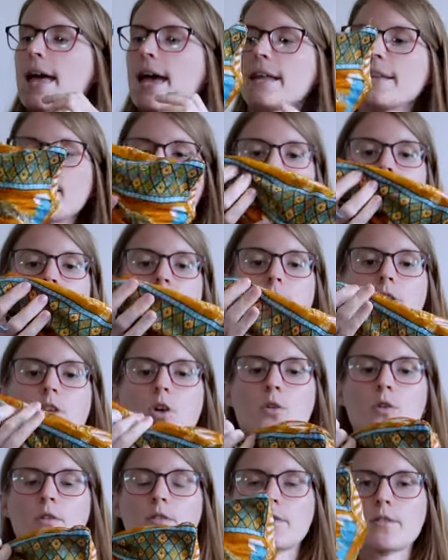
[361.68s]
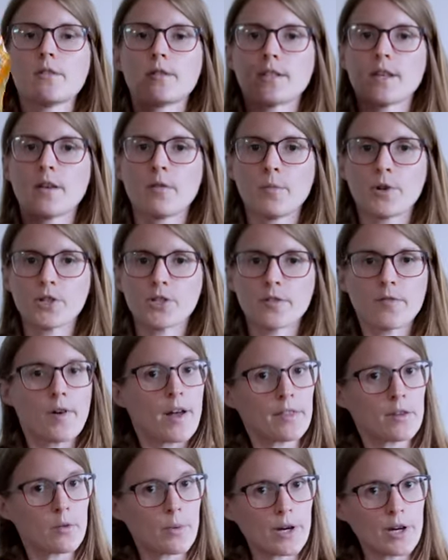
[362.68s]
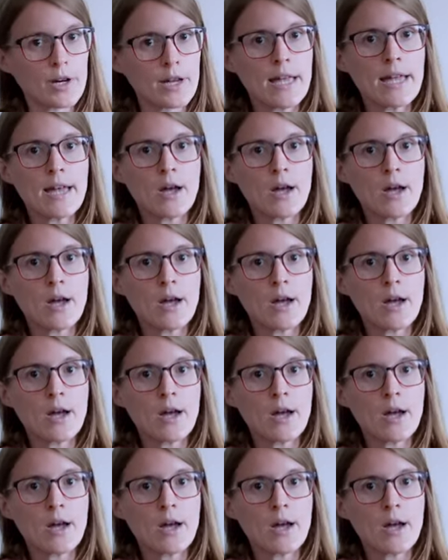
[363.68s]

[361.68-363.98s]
And yeah, so 7 pairs of underwear,